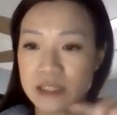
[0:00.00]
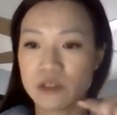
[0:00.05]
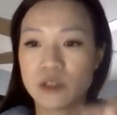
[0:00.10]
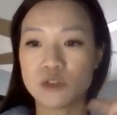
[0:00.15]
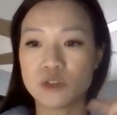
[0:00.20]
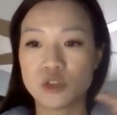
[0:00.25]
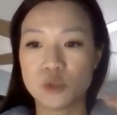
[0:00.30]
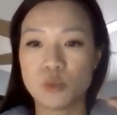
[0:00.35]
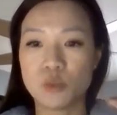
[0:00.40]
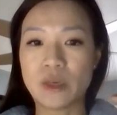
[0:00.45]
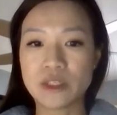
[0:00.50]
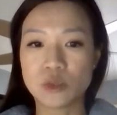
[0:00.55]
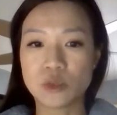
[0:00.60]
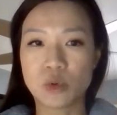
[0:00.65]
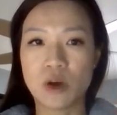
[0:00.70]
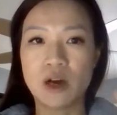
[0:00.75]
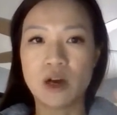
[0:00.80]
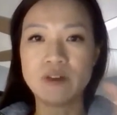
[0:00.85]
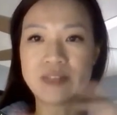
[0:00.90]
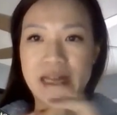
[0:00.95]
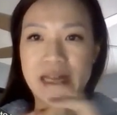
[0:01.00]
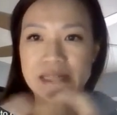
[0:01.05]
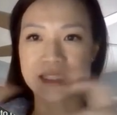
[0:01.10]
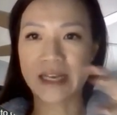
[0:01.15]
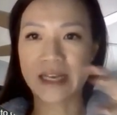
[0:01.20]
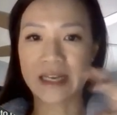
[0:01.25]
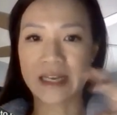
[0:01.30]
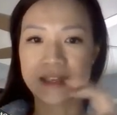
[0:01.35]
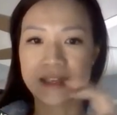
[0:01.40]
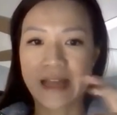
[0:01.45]
to 112.
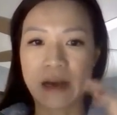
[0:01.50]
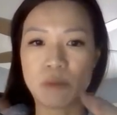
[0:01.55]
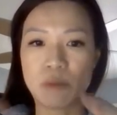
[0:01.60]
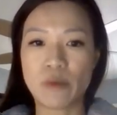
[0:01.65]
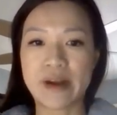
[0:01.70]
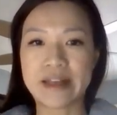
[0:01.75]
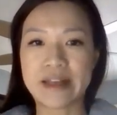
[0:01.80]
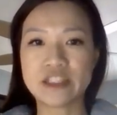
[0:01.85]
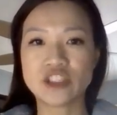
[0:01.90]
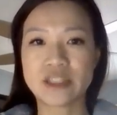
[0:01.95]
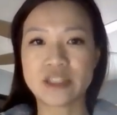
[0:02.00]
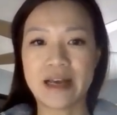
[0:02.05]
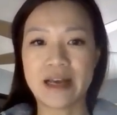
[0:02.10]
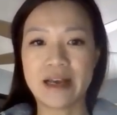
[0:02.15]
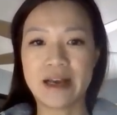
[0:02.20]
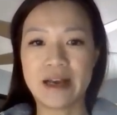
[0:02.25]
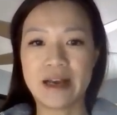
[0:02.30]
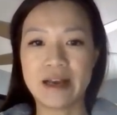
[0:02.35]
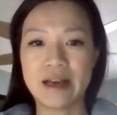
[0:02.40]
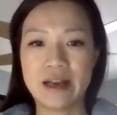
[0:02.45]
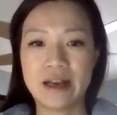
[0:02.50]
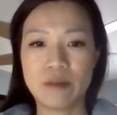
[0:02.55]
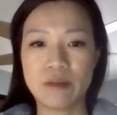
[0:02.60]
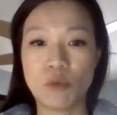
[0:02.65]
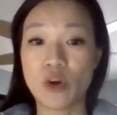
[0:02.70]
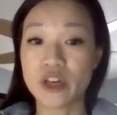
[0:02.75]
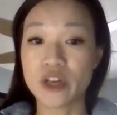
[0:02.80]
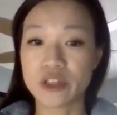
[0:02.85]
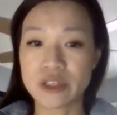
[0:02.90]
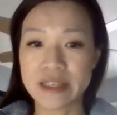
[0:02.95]
That's kind of that range that I
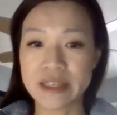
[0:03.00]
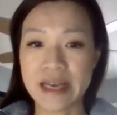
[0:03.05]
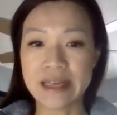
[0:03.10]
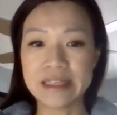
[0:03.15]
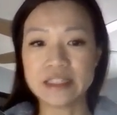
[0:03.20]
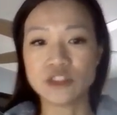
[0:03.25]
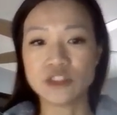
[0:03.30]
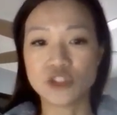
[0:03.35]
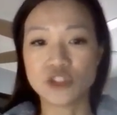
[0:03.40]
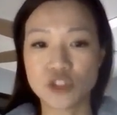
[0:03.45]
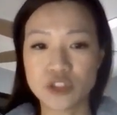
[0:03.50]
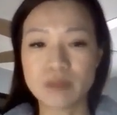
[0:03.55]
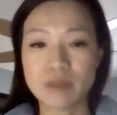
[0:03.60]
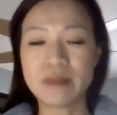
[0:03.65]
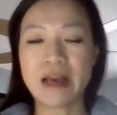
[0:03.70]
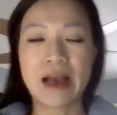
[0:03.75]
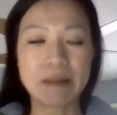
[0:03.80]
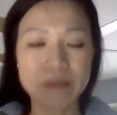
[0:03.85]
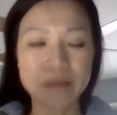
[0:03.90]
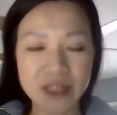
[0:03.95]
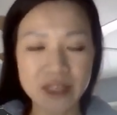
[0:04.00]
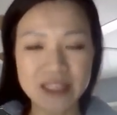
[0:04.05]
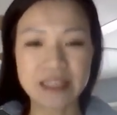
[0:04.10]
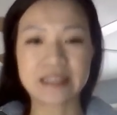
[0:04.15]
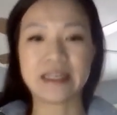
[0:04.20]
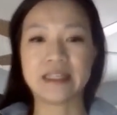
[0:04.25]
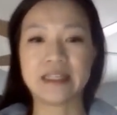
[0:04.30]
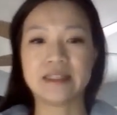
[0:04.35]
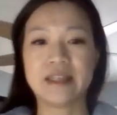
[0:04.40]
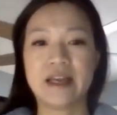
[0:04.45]
wanted to get into. I'm going to
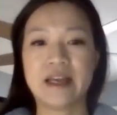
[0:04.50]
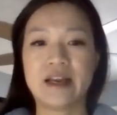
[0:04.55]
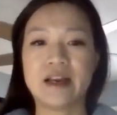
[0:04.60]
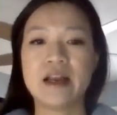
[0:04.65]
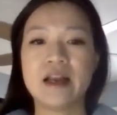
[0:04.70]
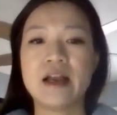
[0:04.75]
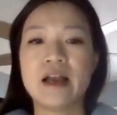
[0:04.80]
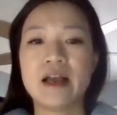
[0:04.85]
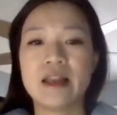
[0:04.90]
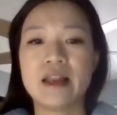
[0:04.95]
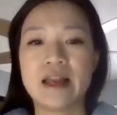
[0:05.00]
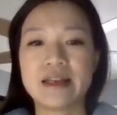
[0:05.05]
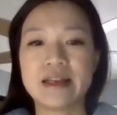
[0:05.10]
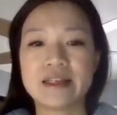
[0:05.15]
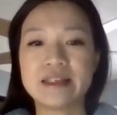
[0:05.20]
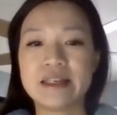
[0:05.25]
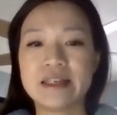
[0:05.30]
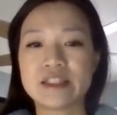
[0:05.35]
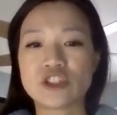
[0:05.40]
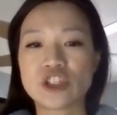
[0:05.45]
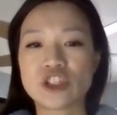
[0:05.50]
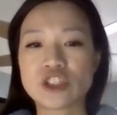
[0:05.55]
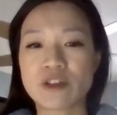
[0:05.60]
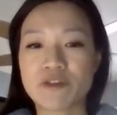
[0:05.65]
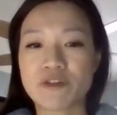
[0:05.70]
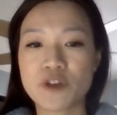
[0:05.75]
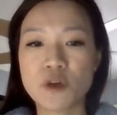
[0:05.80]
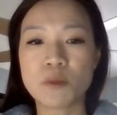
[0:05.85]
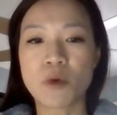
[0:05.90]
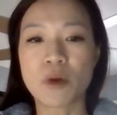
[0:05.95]
get there. Like, it's just a
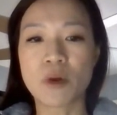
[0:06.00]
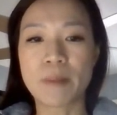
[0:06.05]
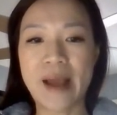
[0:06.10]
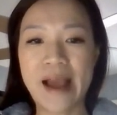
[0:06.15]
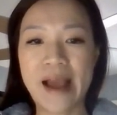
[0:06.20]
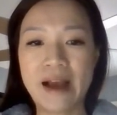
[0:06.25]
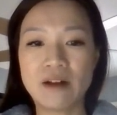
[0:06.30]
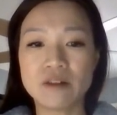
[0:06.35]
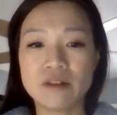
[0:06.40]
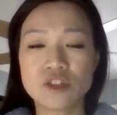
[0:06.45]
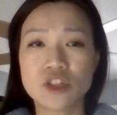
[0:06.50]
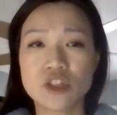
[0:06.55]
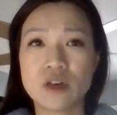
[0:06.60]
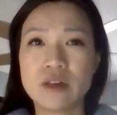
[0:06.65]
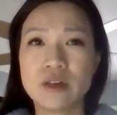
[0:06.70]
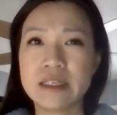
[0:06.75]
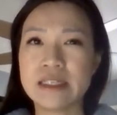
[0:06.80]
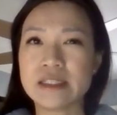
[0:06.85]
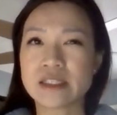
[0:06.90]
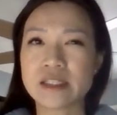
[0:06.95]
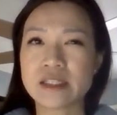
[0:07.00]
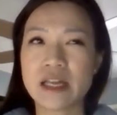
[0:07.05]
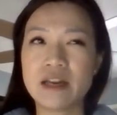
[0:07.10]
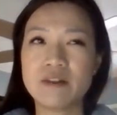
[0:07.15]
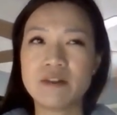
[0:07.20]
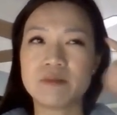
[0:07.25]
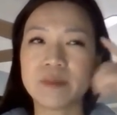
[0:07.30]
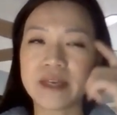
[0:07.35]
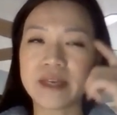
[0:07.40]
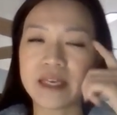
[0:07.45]
few more pounds. So instead
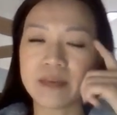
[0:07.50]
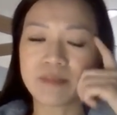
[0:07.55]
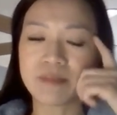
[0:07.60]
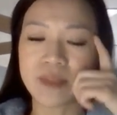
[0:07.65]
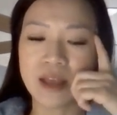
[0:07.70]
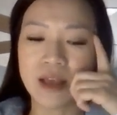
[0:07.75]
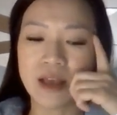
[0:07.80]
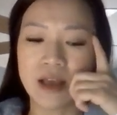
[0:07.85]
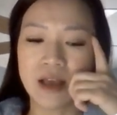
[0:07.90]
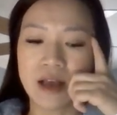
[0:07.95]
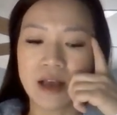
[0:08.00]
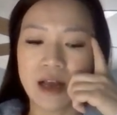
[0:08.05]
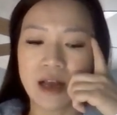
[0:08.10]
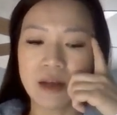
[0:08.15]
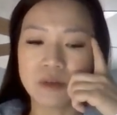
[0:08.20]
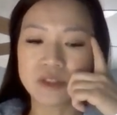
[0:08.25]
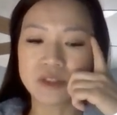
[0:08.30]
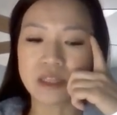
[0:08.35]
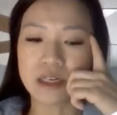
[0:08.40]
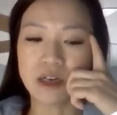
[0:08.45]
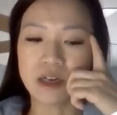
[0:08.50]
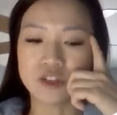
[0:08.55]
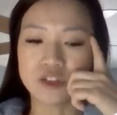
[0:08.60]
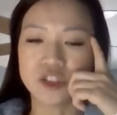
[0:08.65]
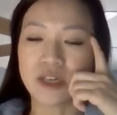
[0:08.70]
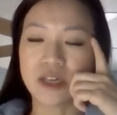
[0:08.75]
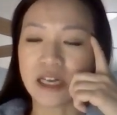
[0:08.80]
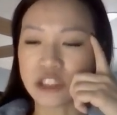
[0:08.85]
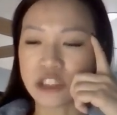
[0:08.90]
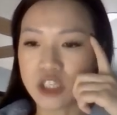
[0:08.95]
of me, I was like, oh,
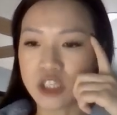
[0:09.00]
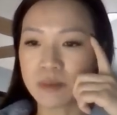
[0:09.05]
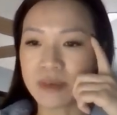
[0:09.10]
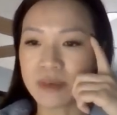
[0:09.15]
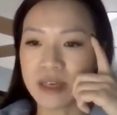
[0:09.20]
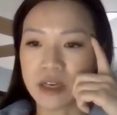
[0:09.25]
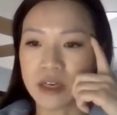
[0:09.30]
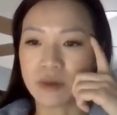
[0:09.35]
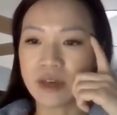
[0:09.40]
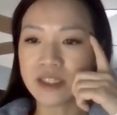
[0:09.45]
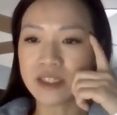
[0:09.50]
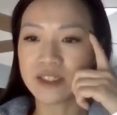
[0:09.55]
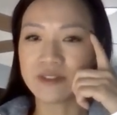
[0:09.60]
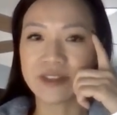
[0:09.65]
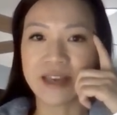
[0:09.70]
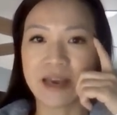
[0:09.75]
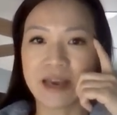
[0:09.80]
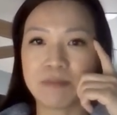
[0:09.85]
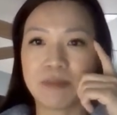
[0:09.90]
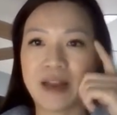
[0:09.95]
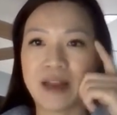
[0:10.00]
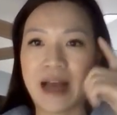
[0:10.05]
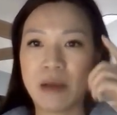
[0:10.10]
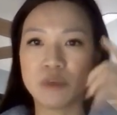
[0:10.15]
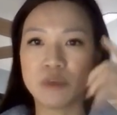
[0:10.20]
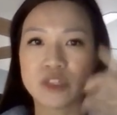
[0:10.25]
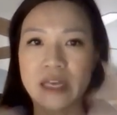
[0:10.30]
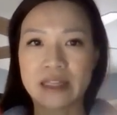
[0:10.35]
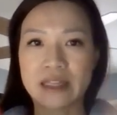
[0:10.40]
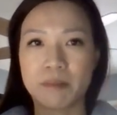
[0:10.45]
should I just be aggressive again? But I
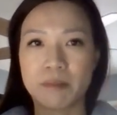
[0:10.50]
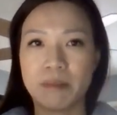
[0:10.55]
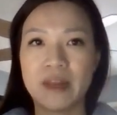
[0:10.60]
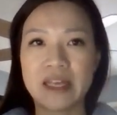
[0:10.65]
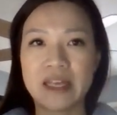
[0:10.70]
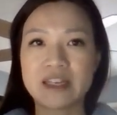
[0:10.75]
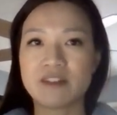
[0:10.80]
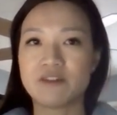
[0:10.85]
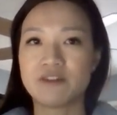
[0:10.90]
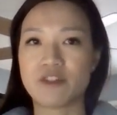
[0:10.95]
was at the blink of